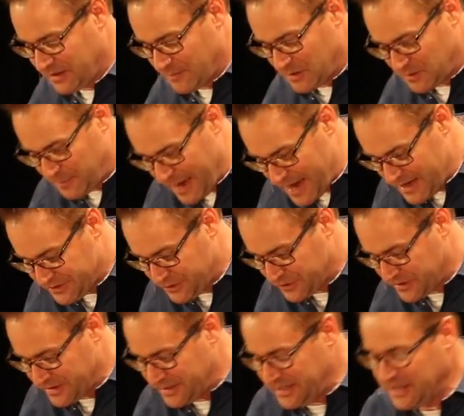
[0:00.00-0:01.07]
some as
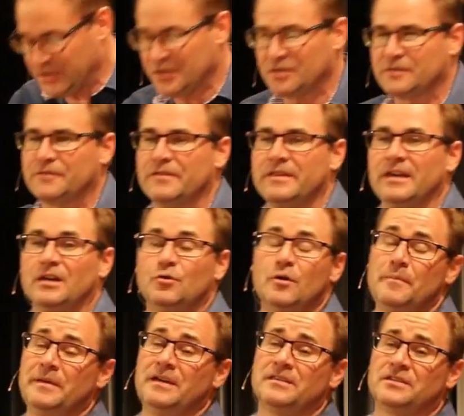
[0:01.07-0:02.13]
pastors and teachers for the
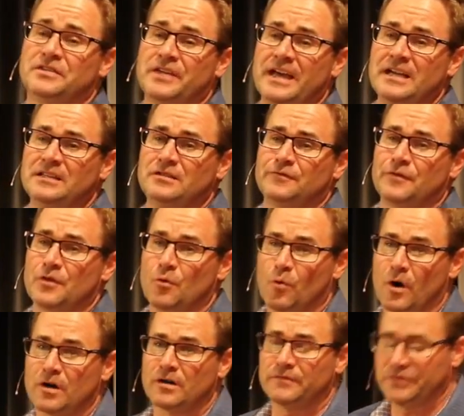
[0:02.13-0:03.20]
equipping of the saints for the
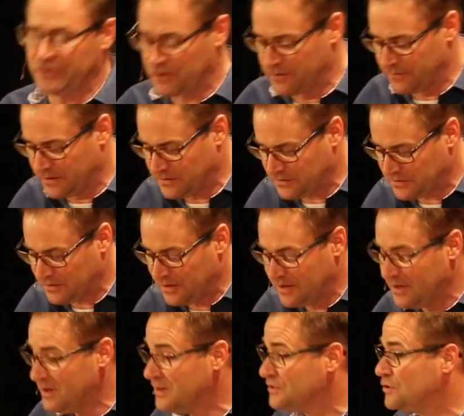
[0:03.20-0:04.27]
work of service,
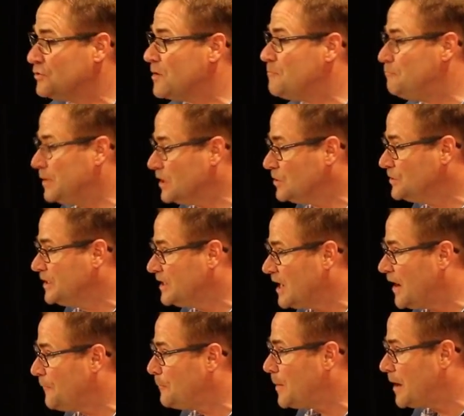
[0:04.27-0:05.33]
to the building
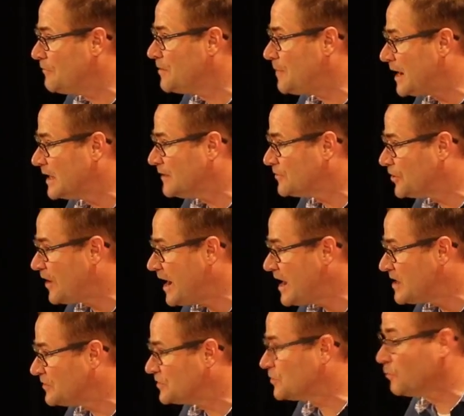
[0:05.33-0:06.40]
up of the body of
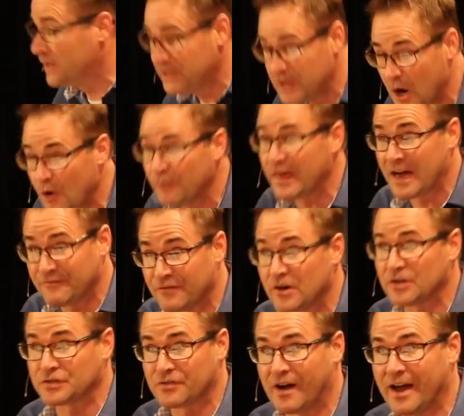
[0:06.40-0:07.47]
Christ. We know that
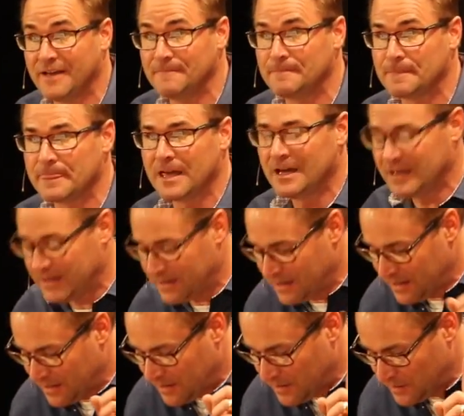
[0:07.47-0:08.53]
verse, right?
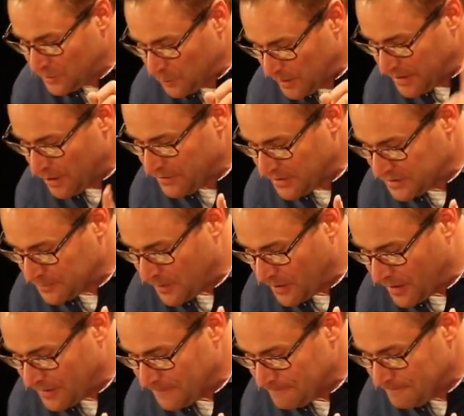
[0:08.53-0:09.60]
Do we know this
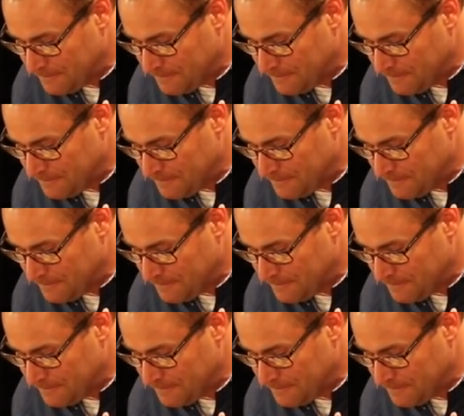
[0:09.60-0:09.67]
part?